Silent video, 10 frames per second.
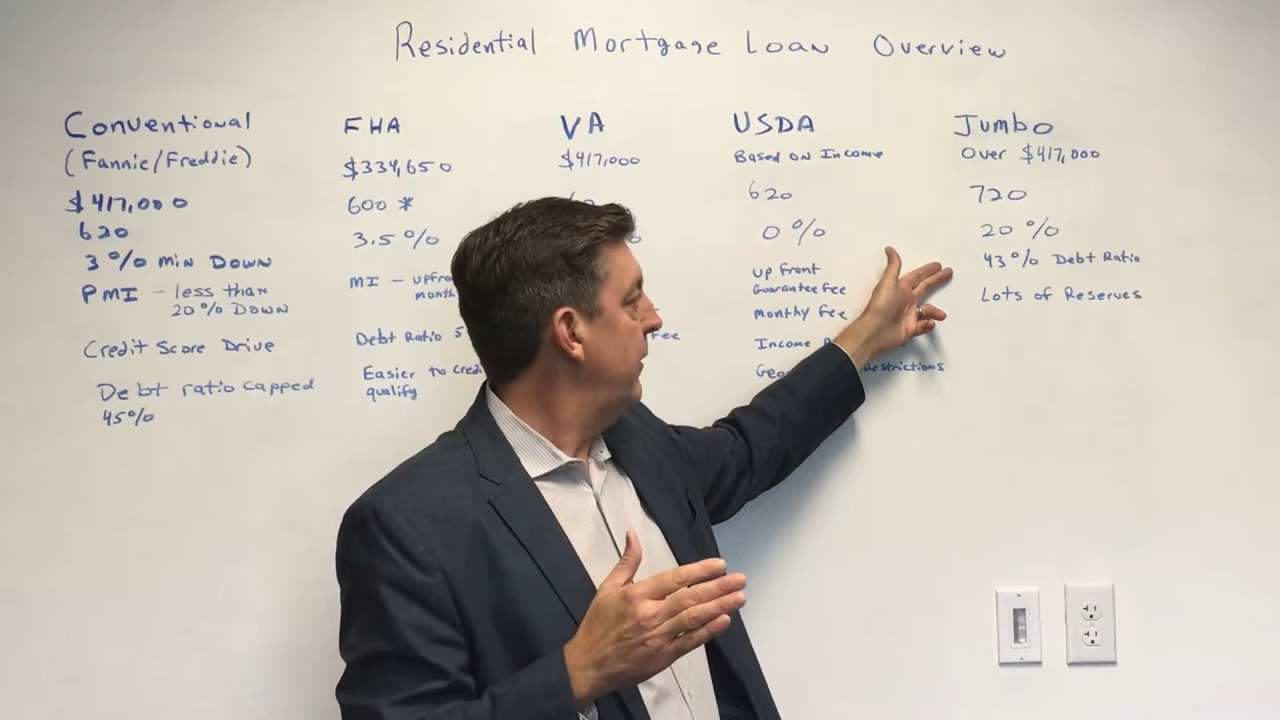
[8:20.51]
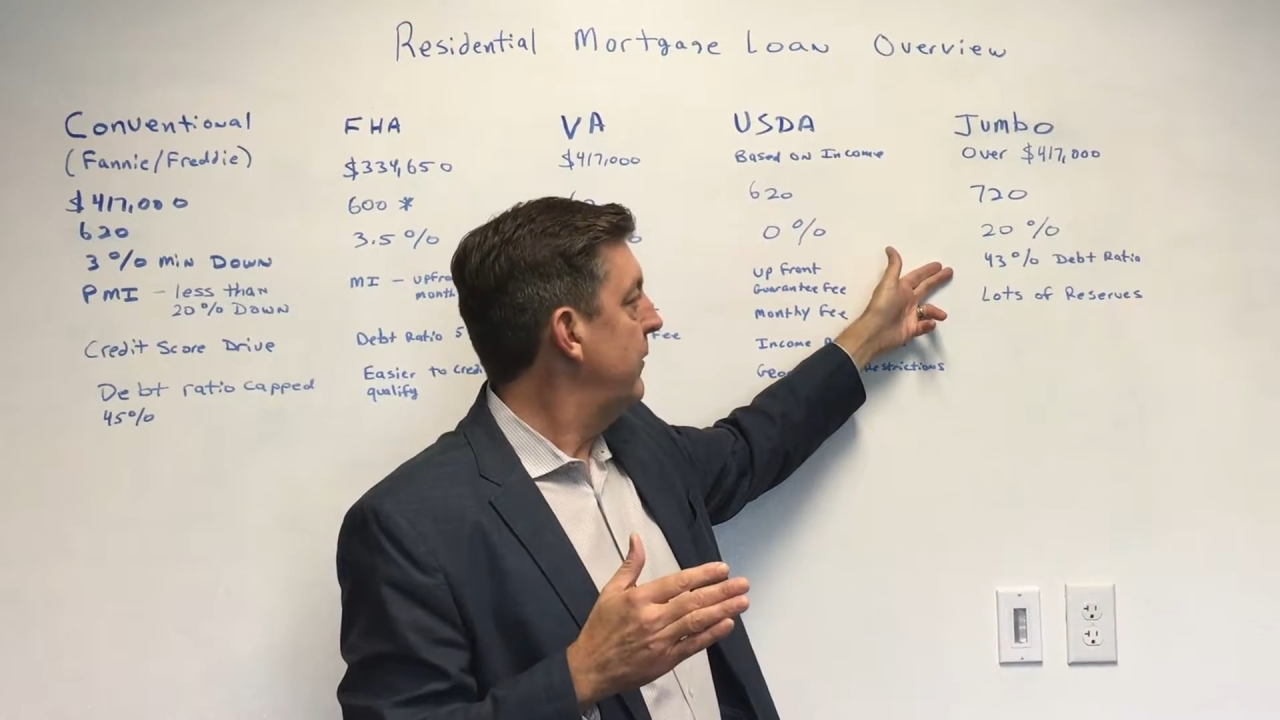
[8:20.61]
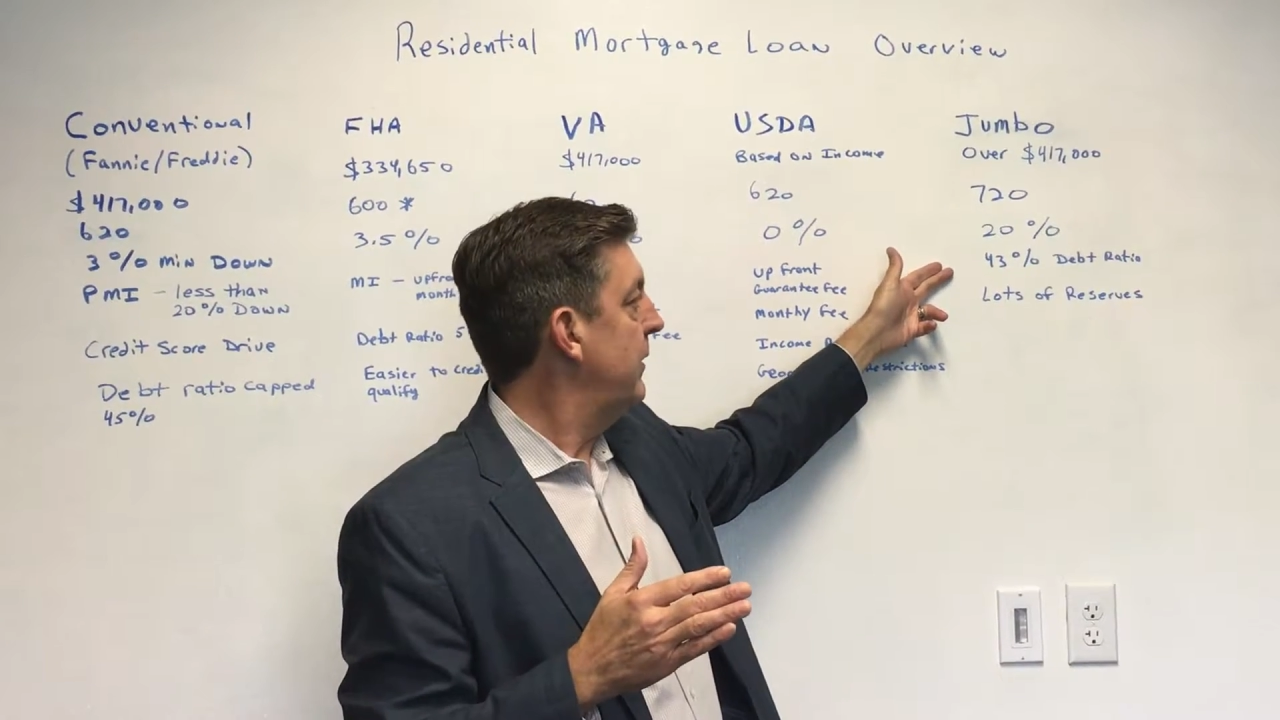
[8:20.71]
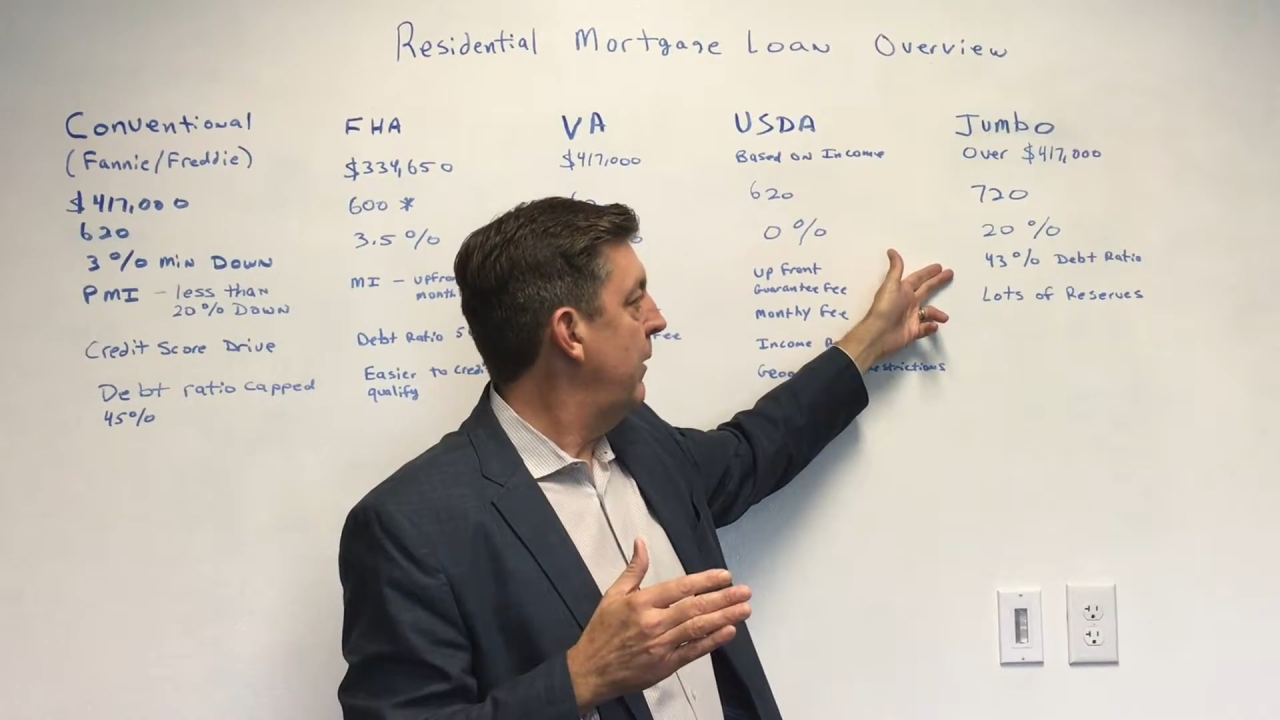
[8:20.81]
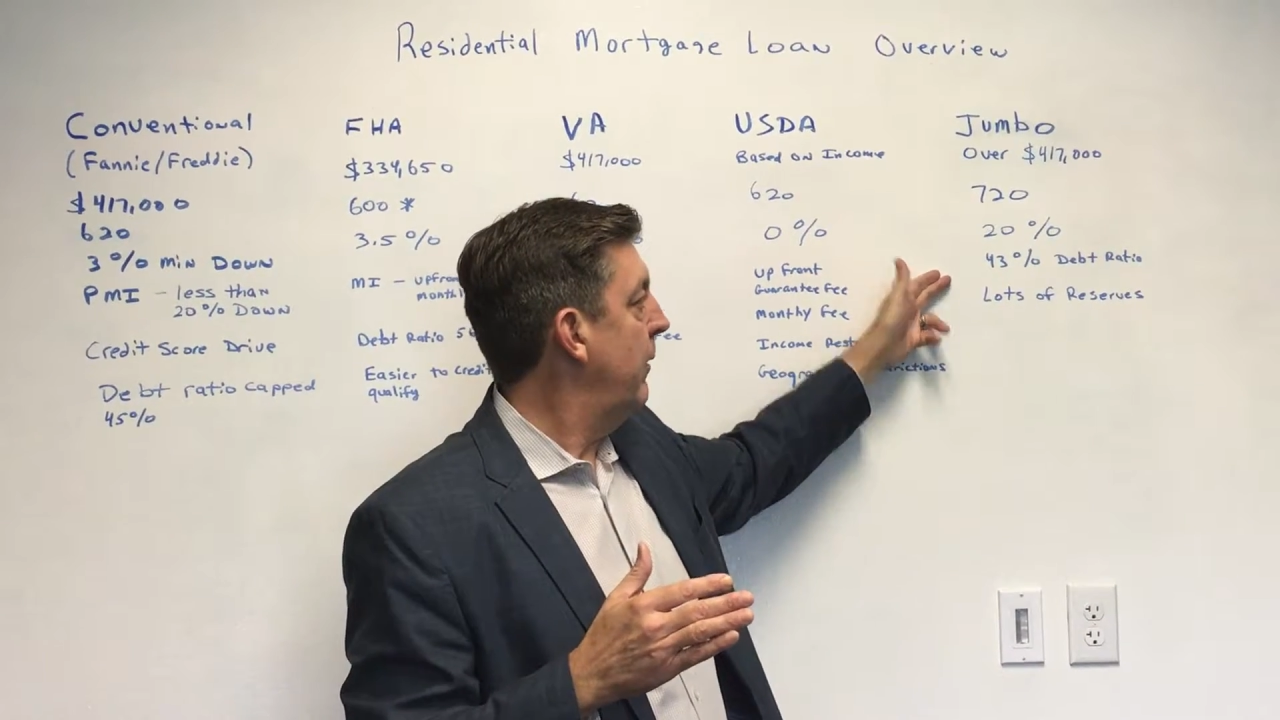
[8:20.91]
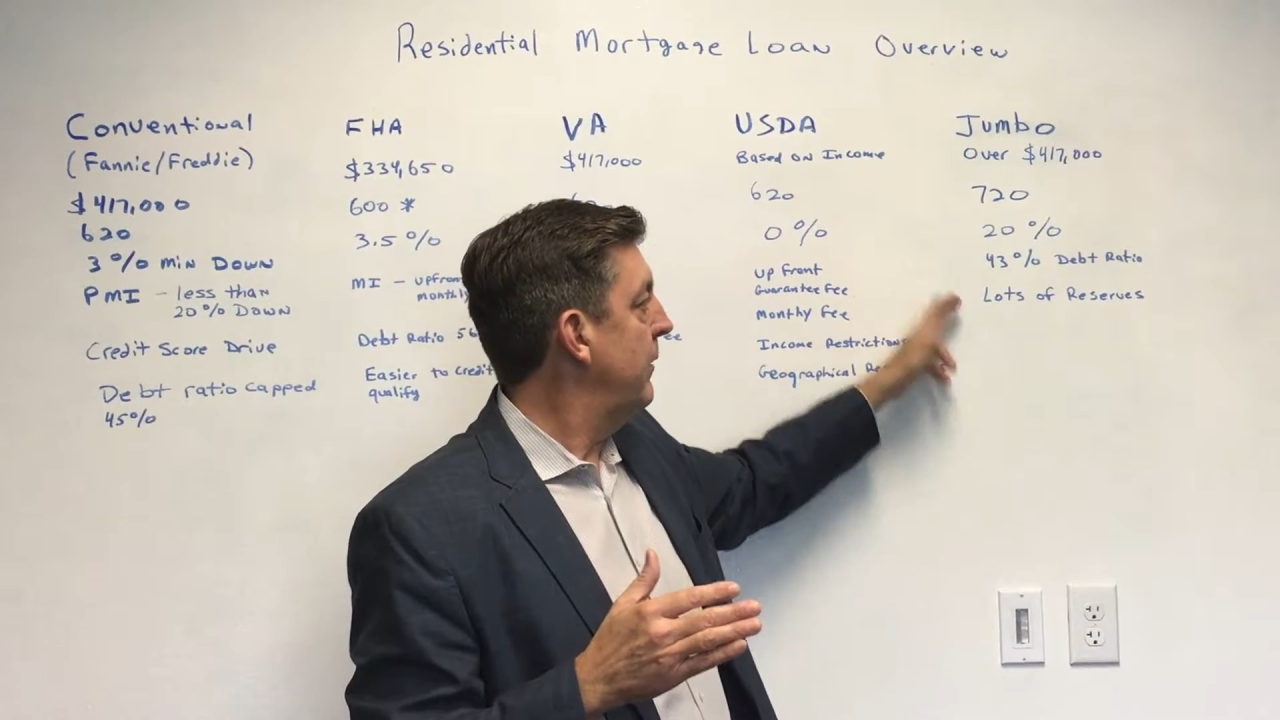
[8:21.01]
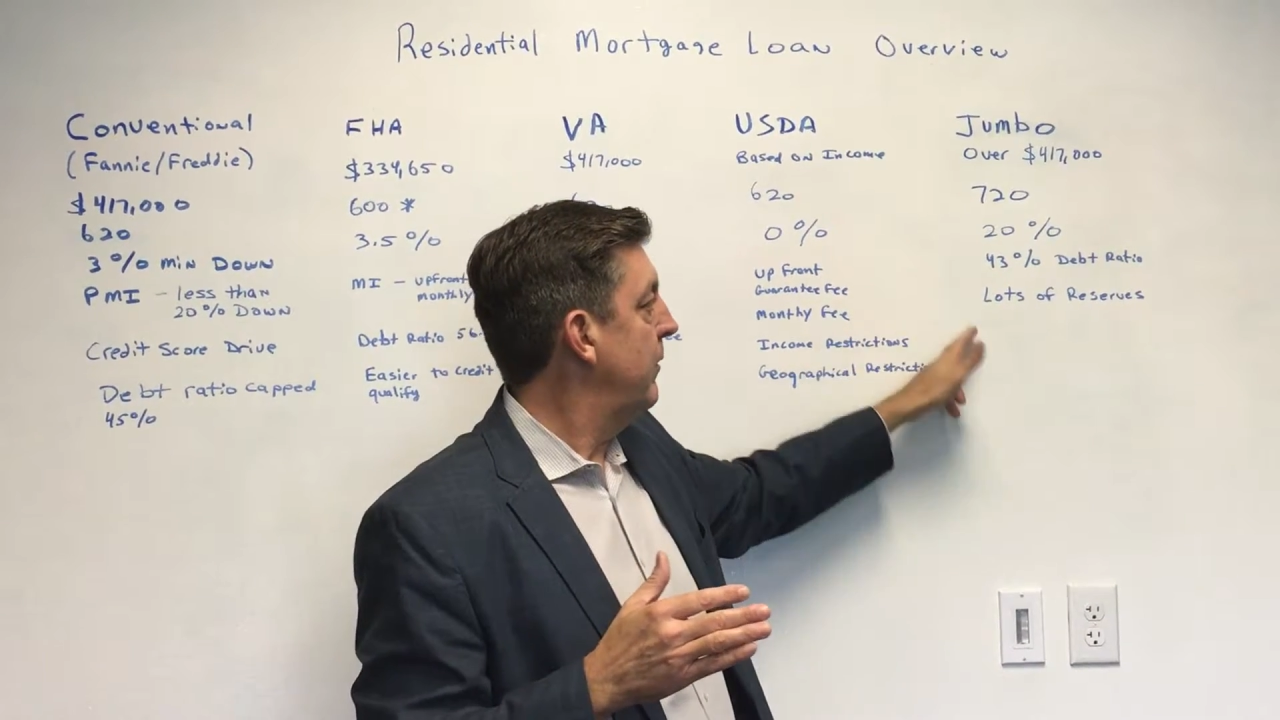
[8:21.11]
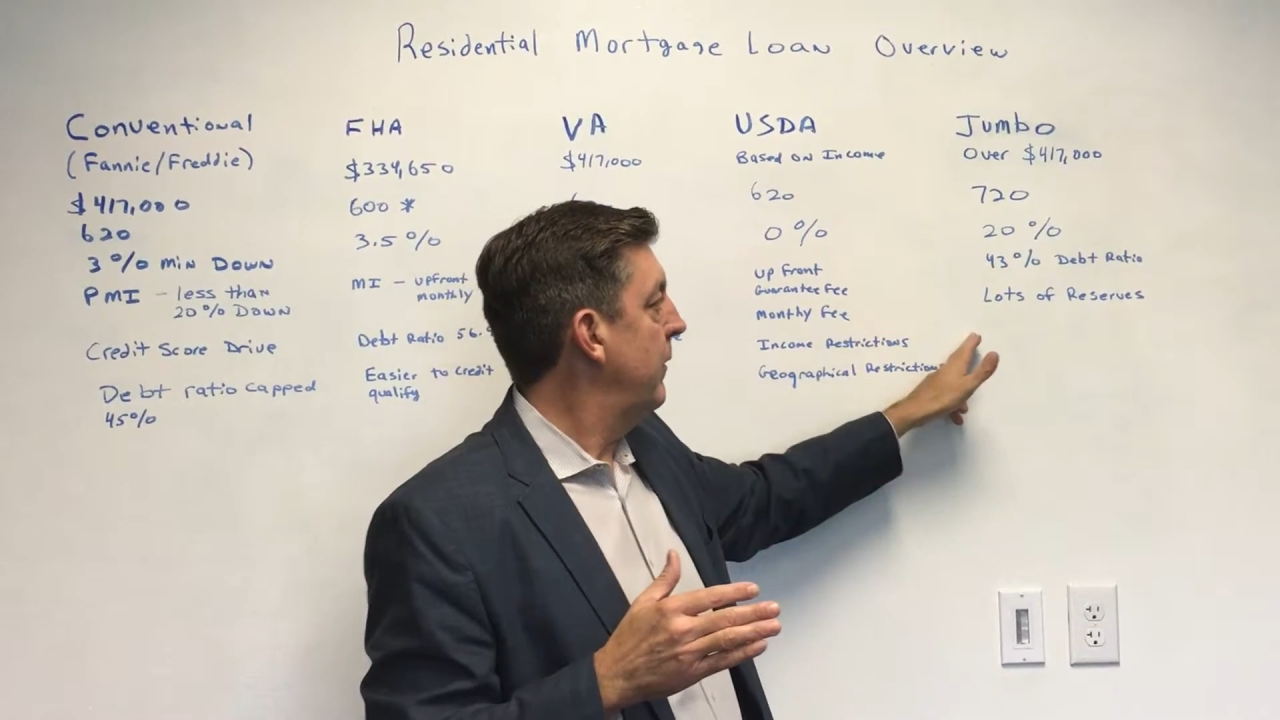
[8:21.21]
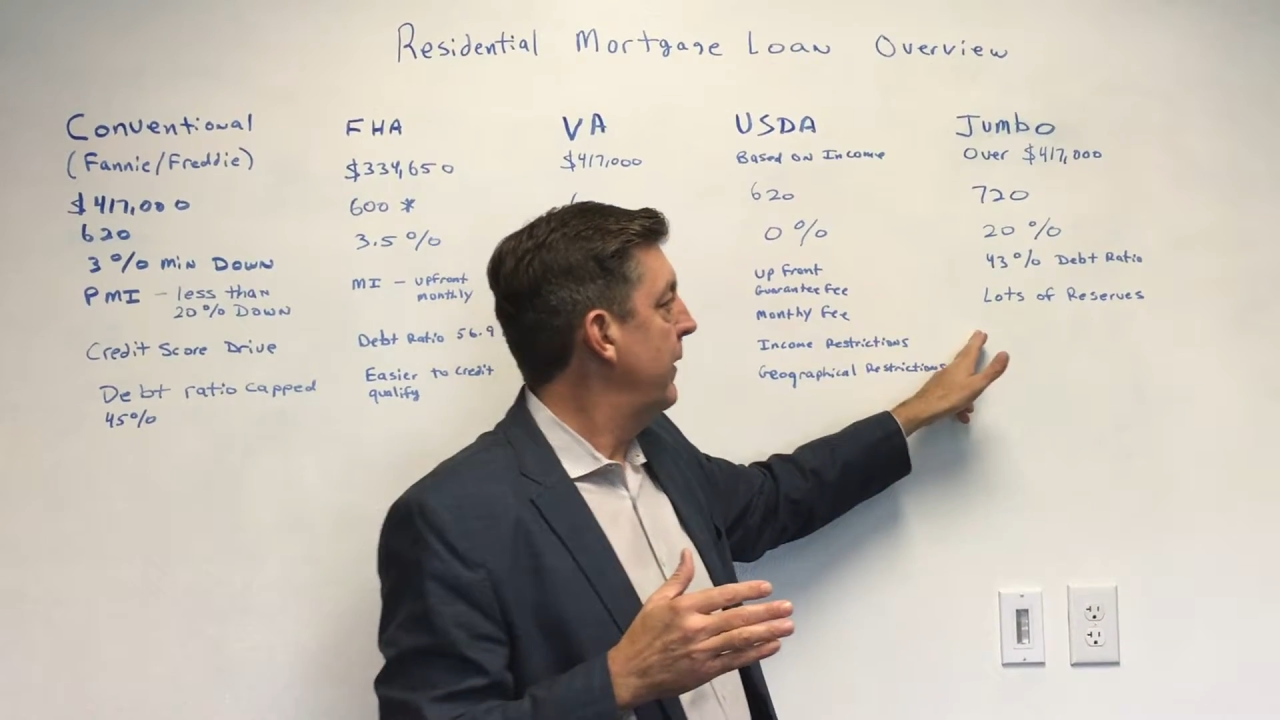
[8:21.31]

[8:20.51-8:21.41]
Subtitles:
on its debt ratio,